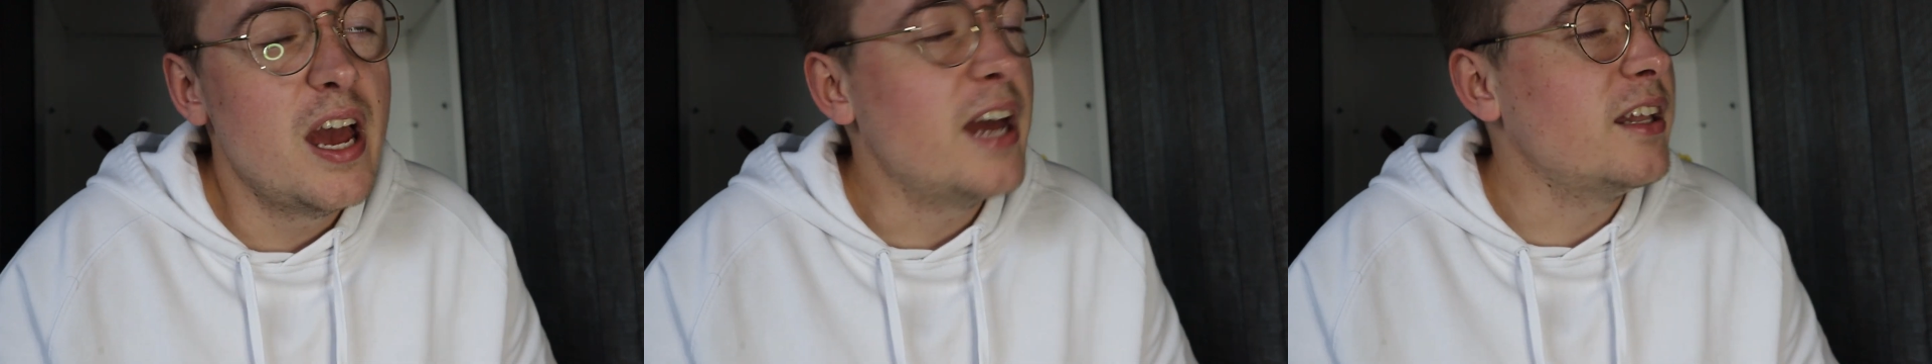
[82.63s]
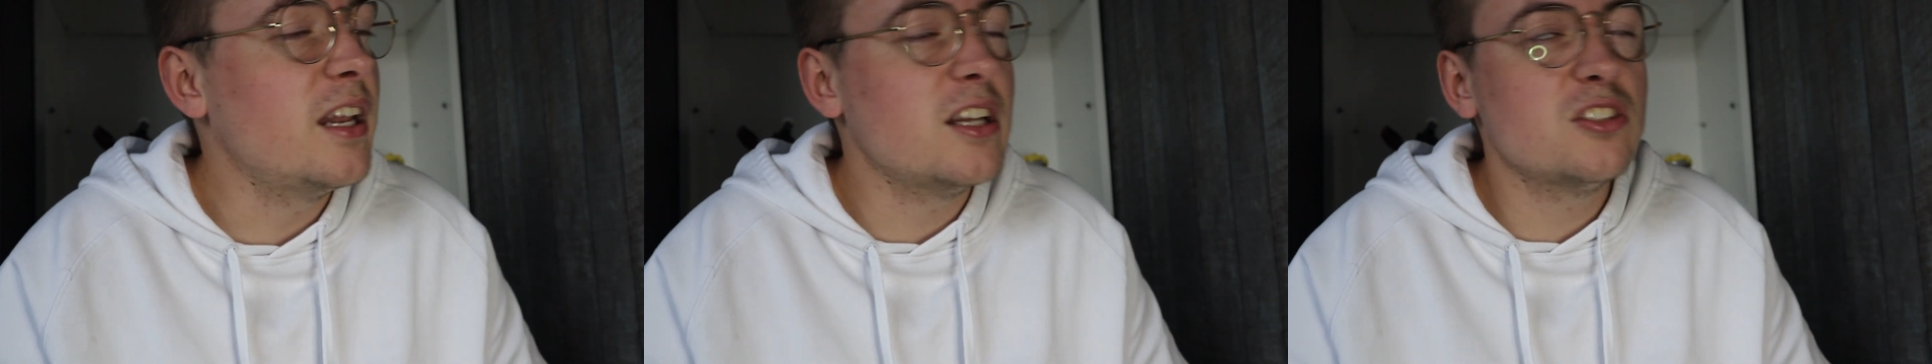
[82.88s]

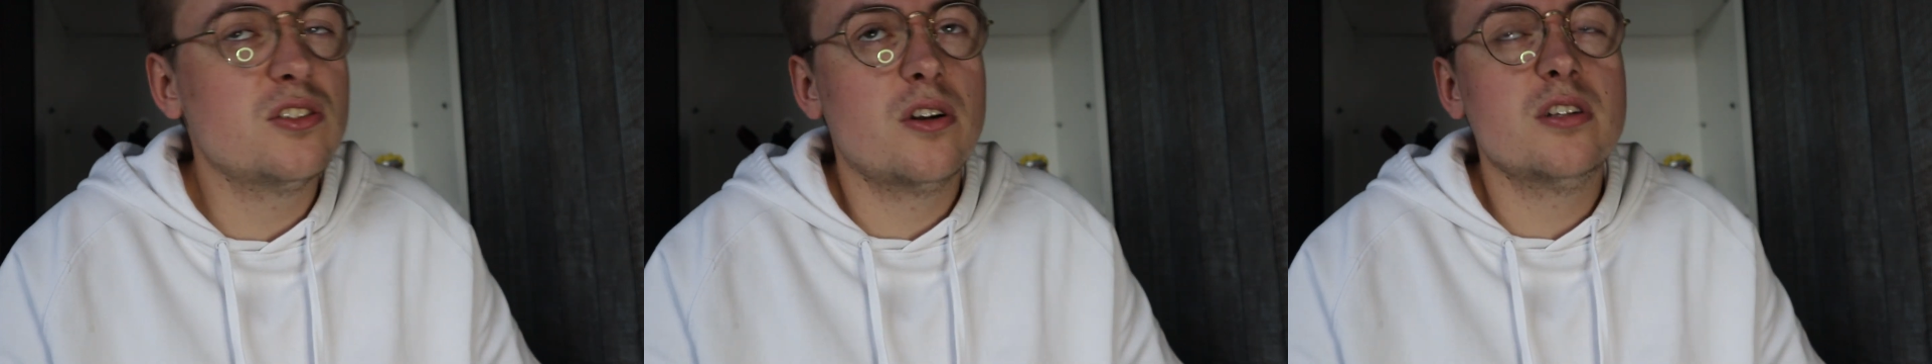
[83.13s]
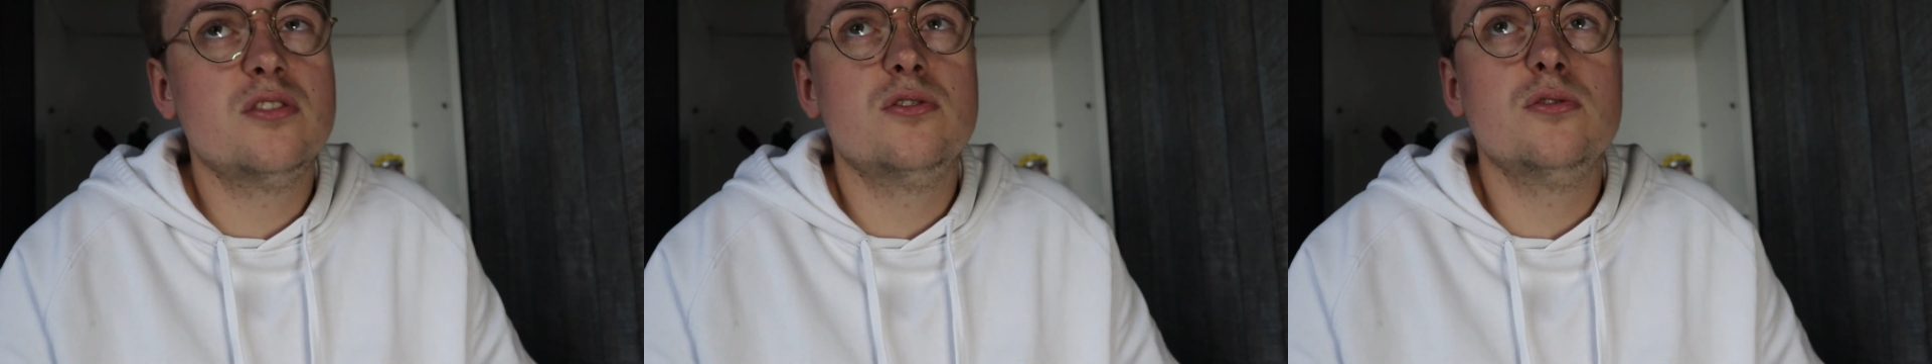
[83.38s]
And then I
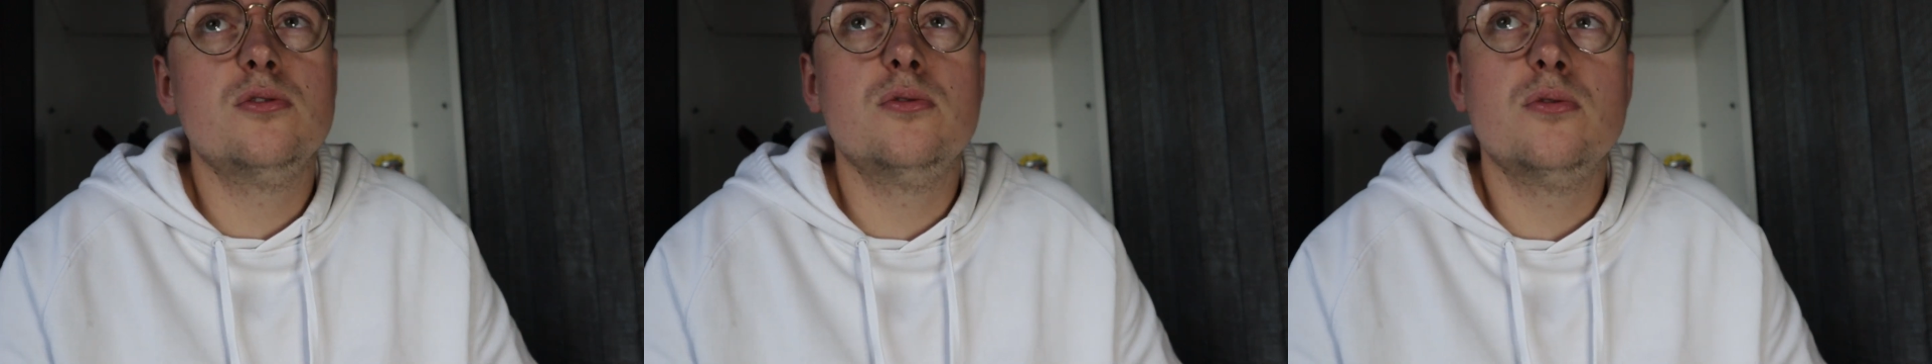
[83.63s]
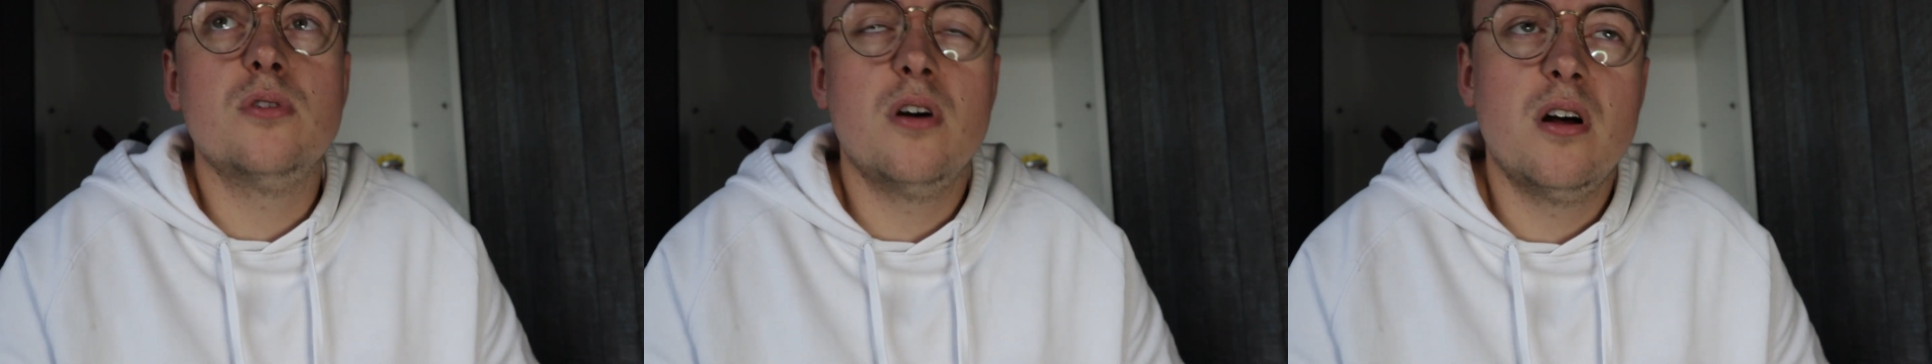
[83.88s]
started
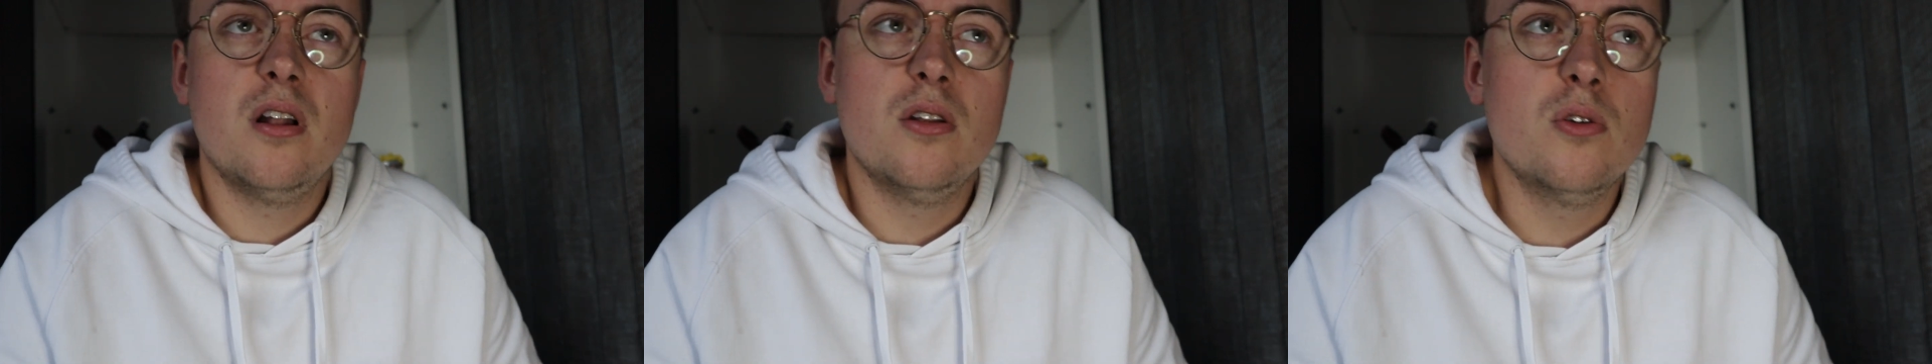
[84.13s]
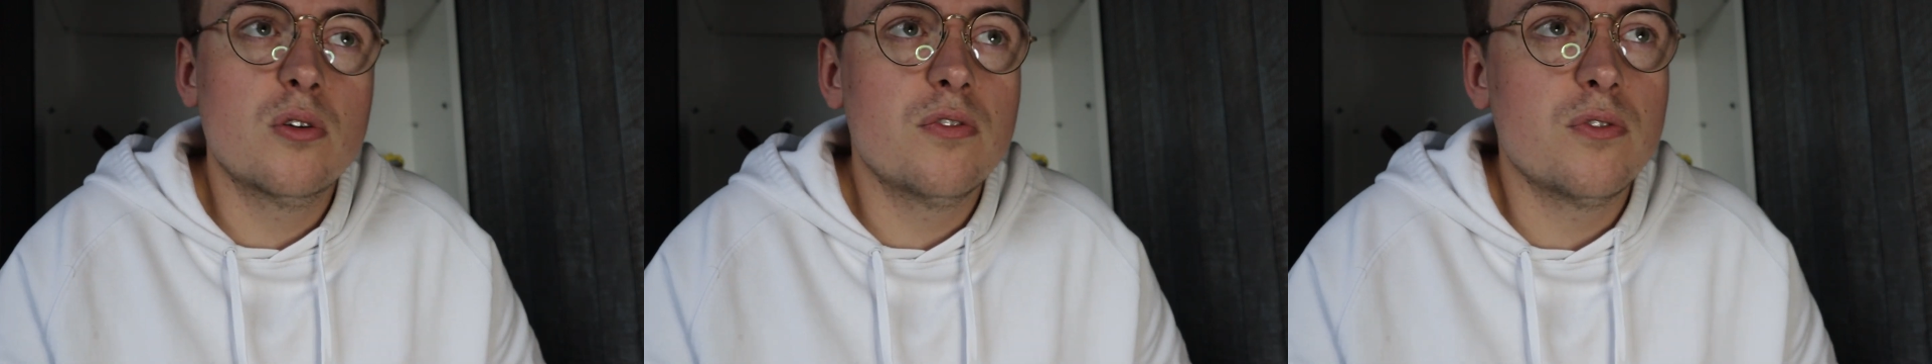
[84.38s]
to look